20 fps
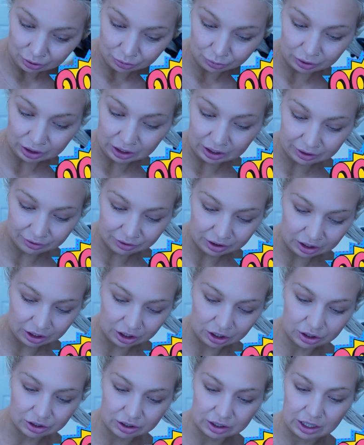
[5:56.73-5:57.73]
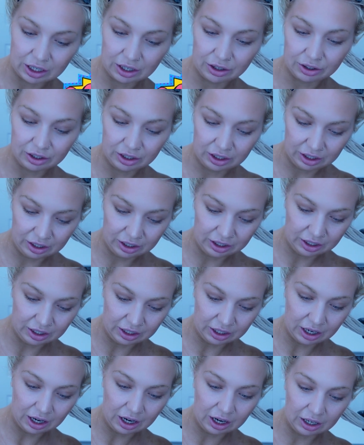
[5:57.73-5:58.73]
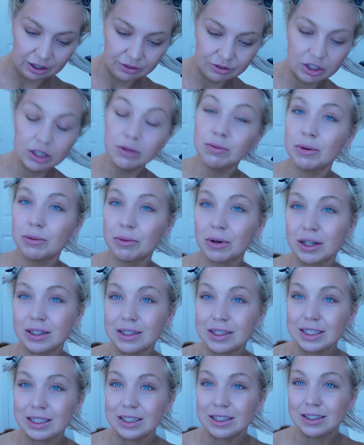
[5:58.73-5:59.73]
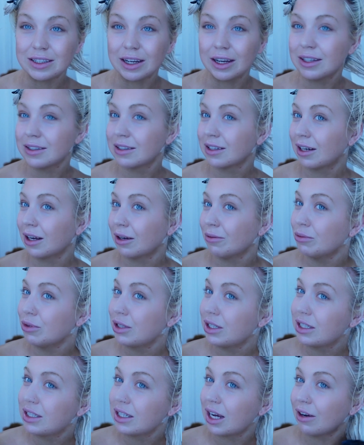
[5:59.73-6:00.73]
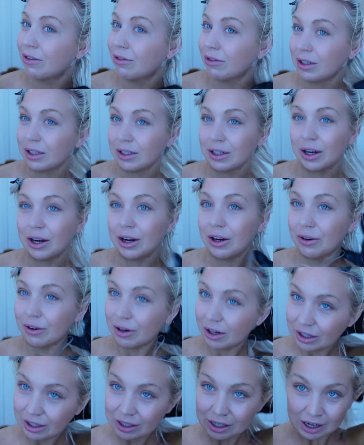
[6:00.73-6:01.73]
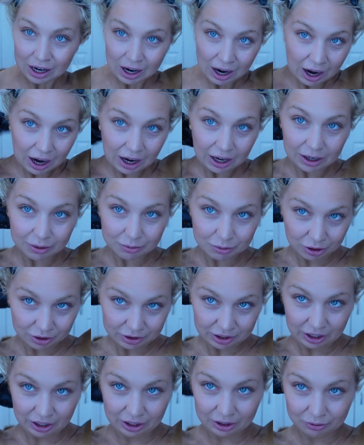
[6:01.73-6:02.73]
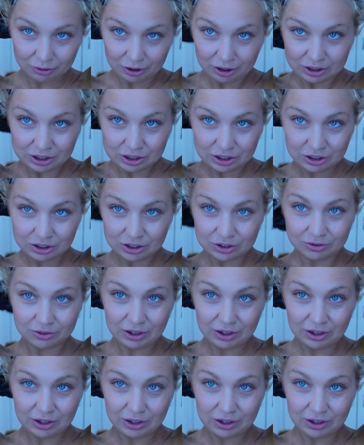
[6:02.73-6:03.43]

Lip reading: we are living in a lockdown and I've just been wearing t-shirts, and I definitely know I am not the only one to just